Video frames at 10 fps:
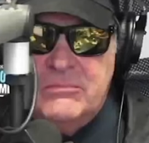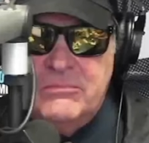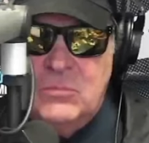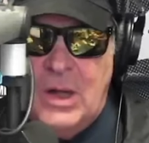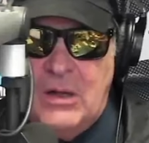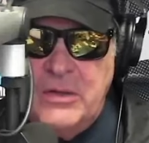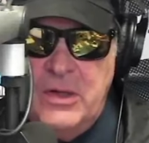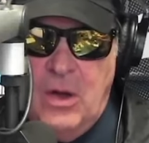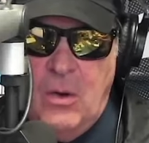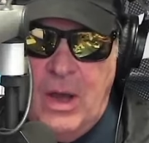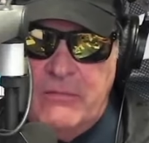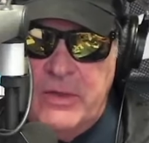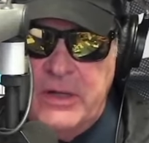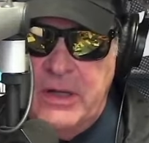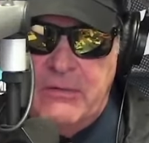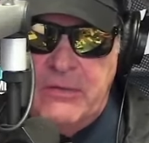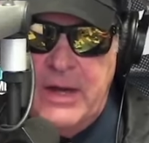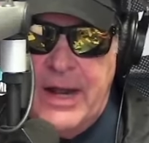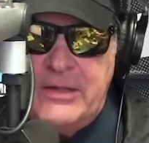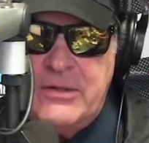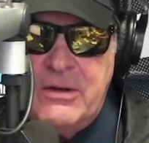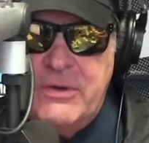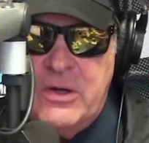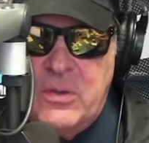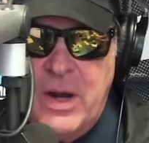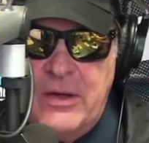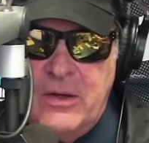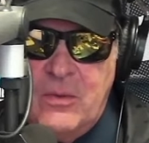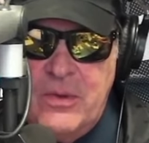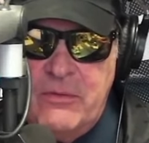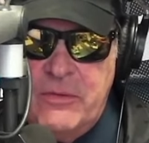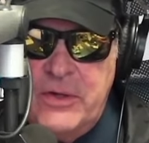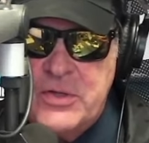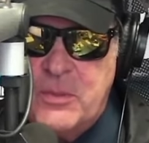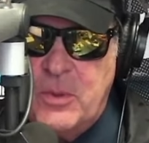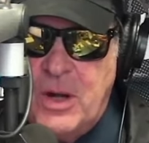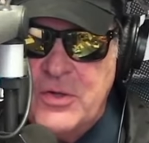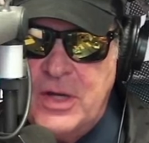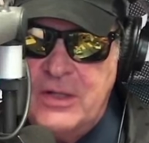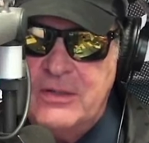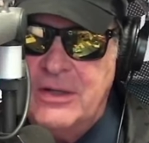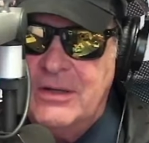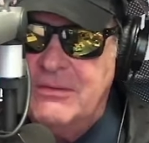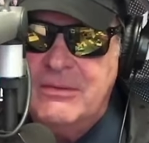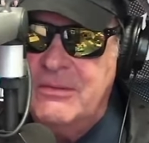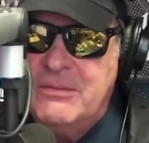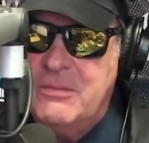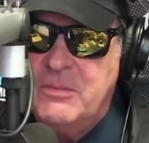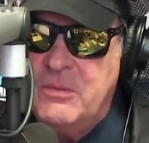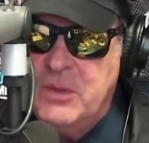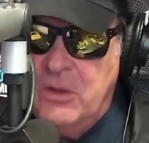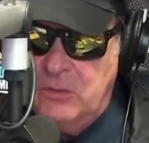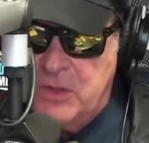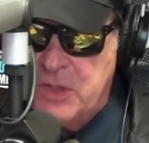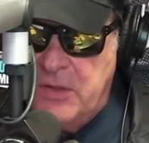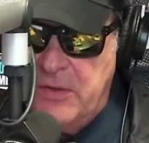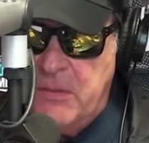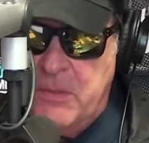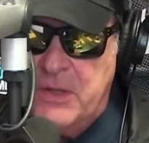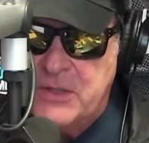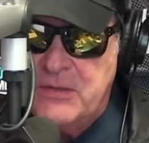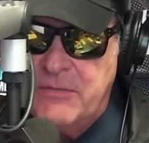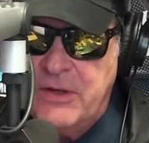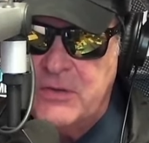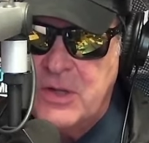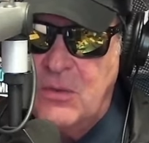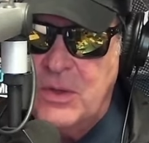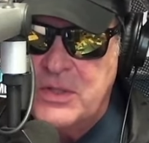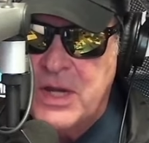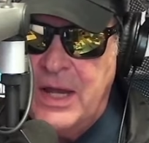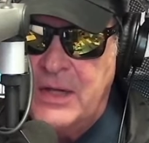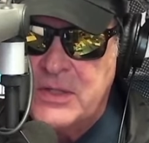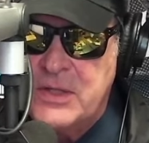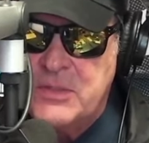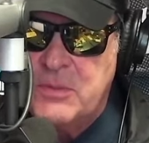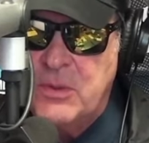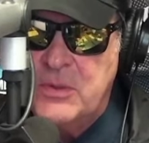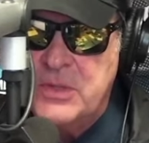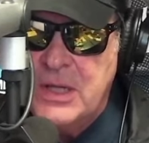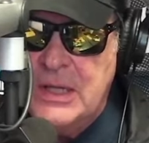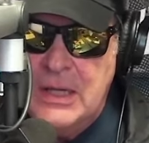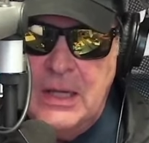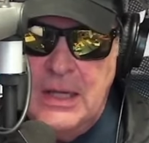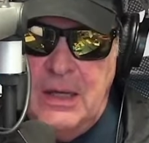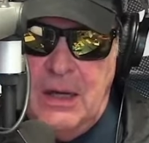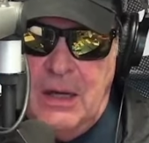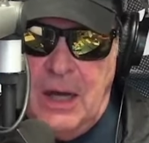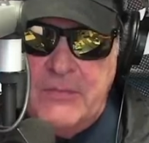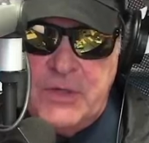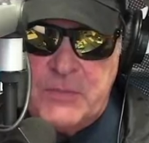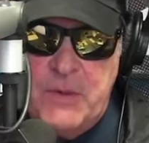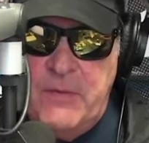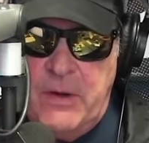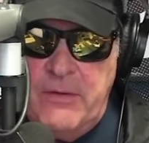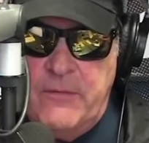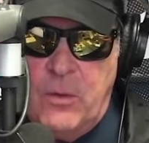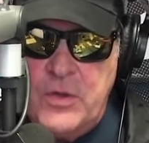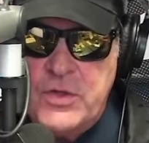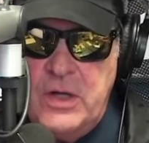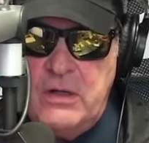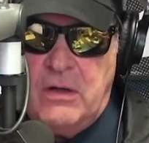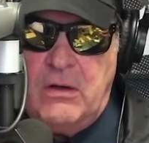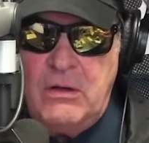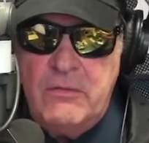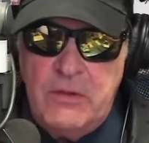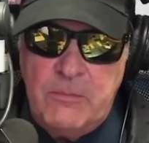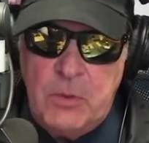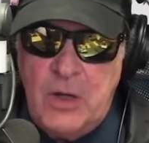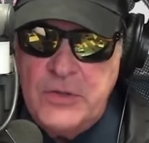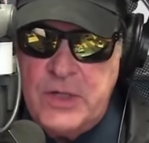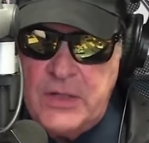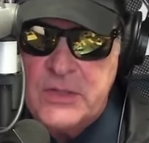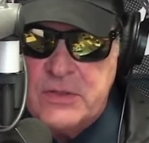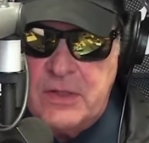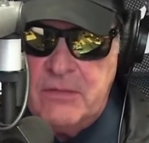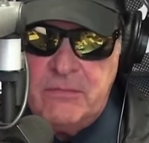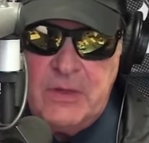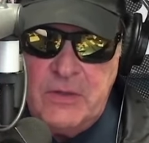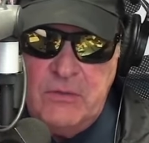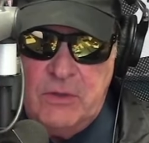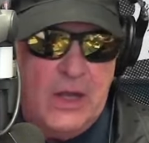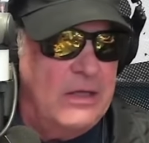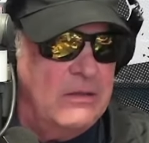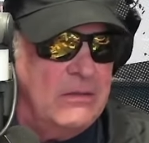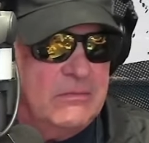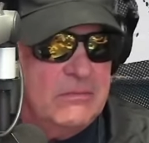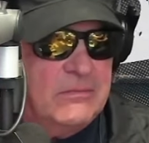Well, you know, every actor, every creator, when they're finished a project, you know, looks into the abyss and figures out what's next, I suppose. I've just been very fortunate. All of the projects that you've liked and